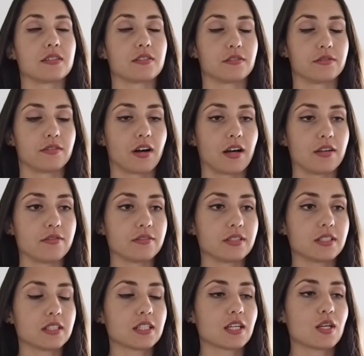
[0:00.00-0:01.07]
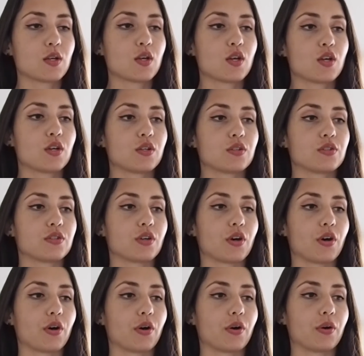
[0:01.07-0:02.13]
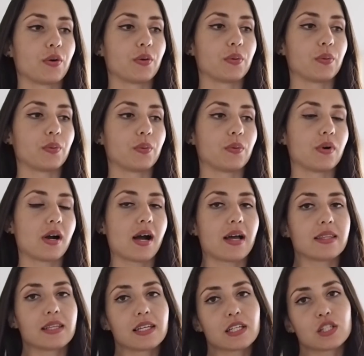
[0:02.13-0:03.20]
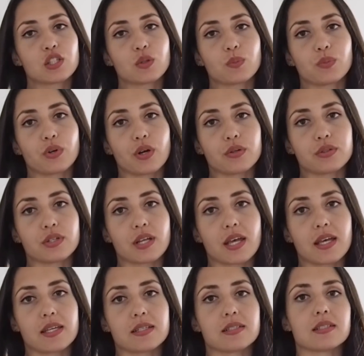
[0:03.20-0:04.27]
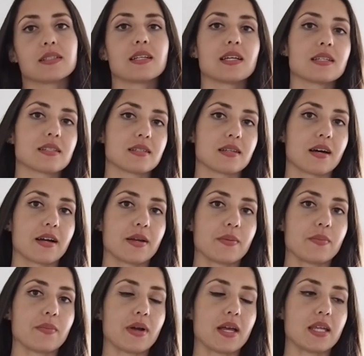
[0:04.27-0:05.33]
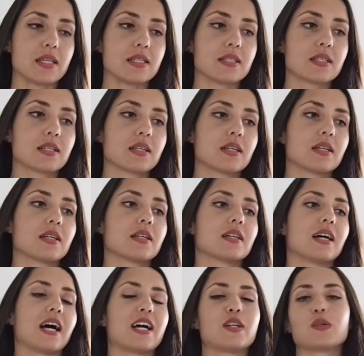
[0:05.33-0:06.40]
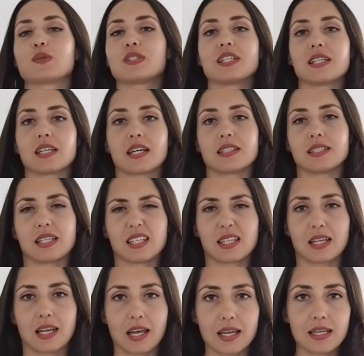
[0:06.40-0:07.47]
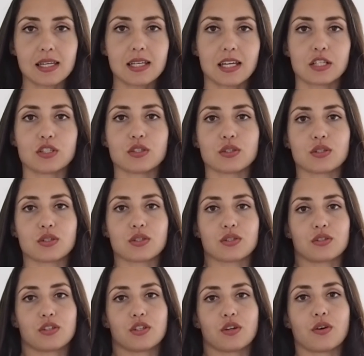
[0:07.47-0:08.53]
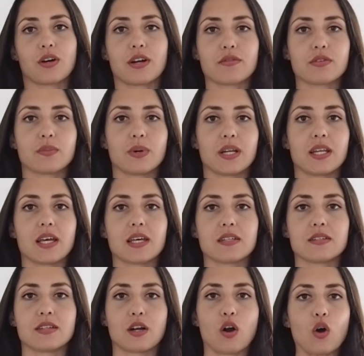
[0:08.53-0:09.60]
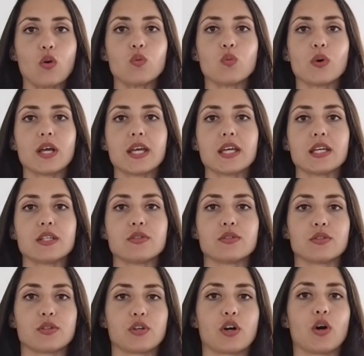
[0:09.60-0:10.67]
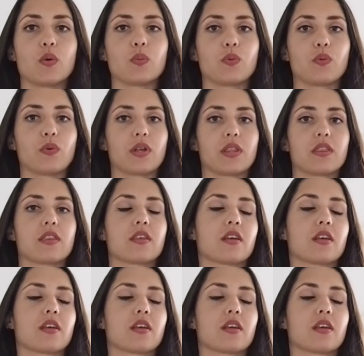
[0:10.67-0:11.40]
surviving. So I think it's a process, it takes time, and I don't think I take it lightly. I just, you know, everybody has their own way to cope with